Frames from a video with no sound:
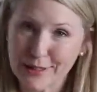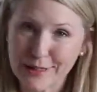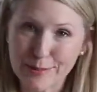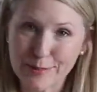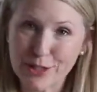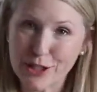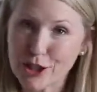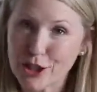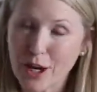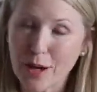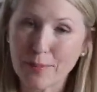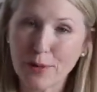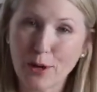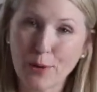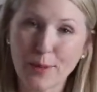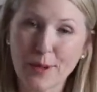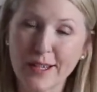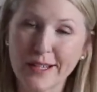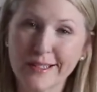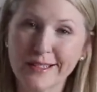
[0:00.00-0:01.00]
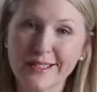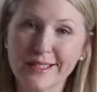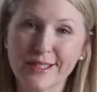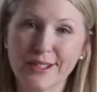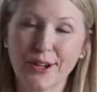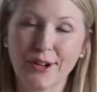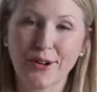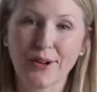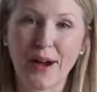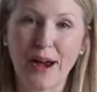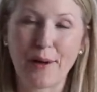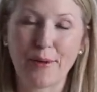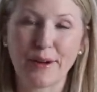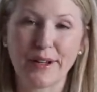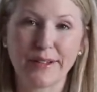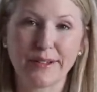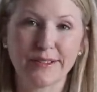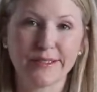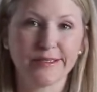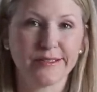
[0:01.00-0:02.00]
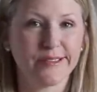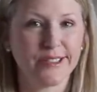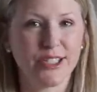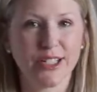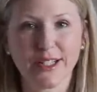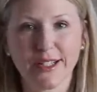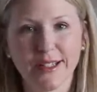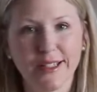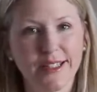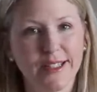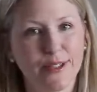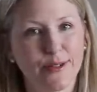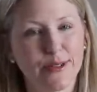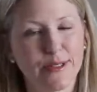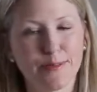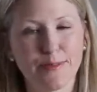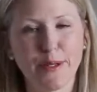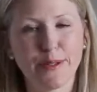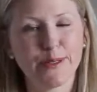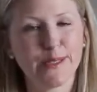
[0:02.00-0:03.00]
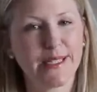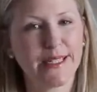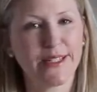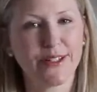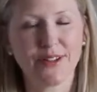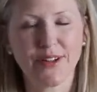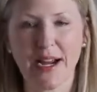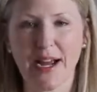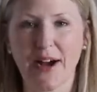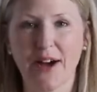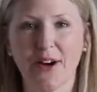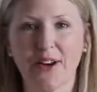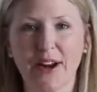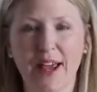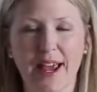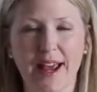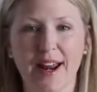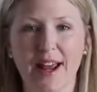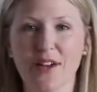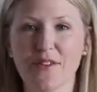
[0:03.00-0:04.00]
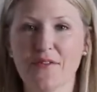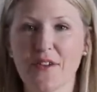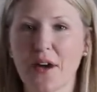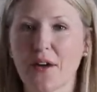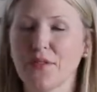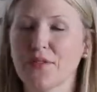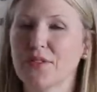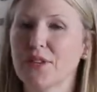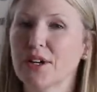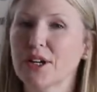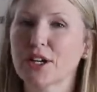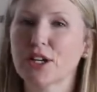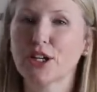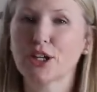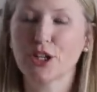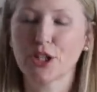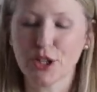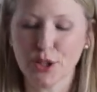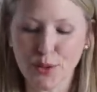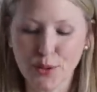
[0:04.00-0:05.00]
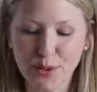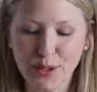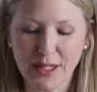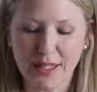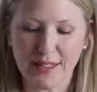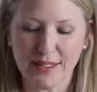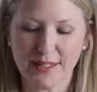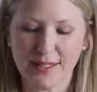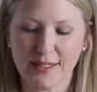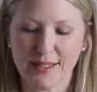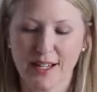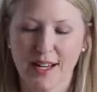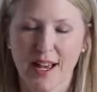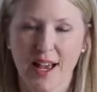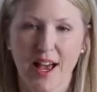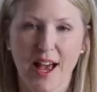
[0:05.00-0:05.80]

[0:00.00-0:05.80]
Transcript: Christmas shop open, so I went and took a look, was moseying around, and I found the cutest